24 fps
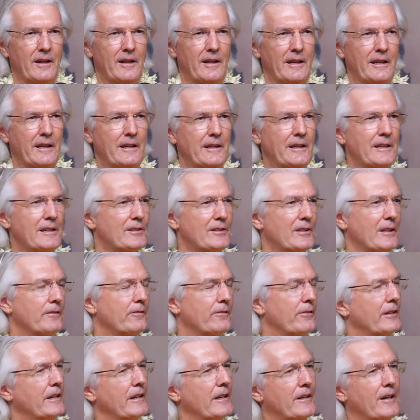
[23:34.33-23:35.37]
in his
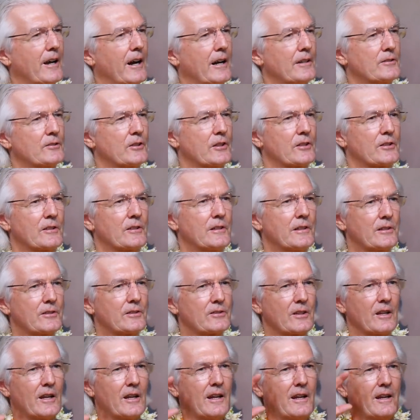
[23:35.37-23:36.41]
infinite consciousness,